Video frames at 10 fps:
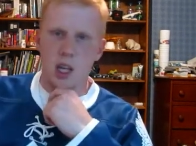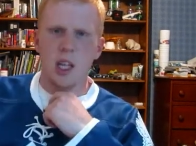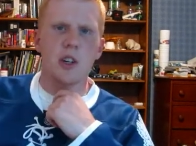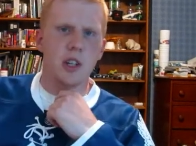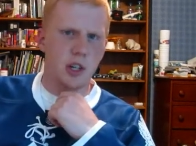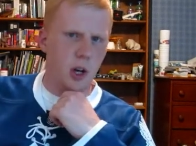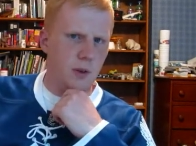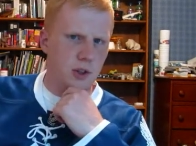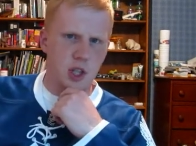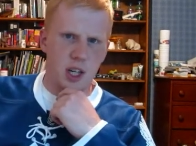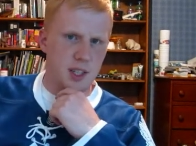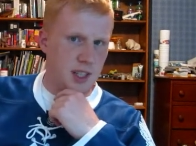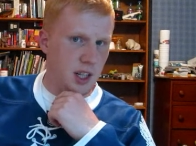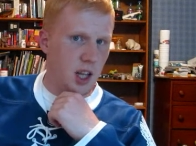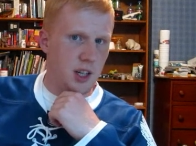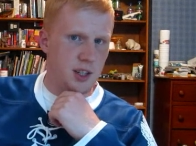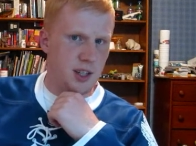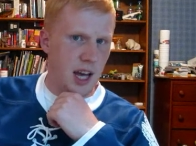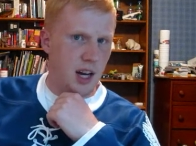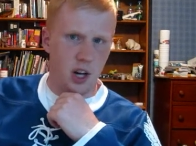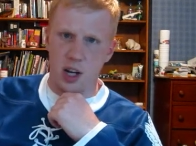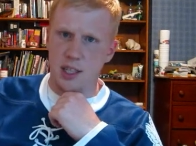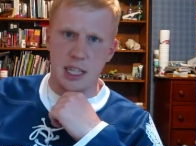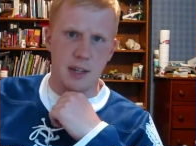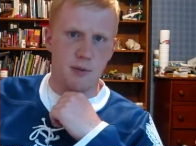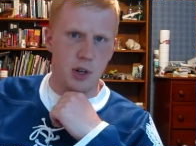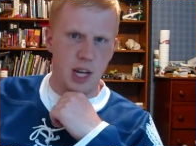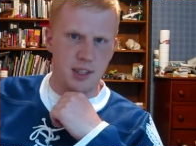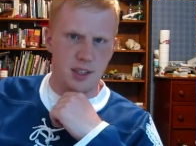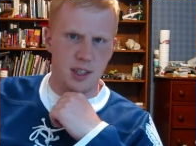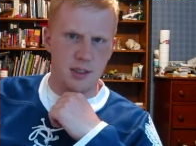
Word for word: Ilya Kovalchuk still undecided on team for next season.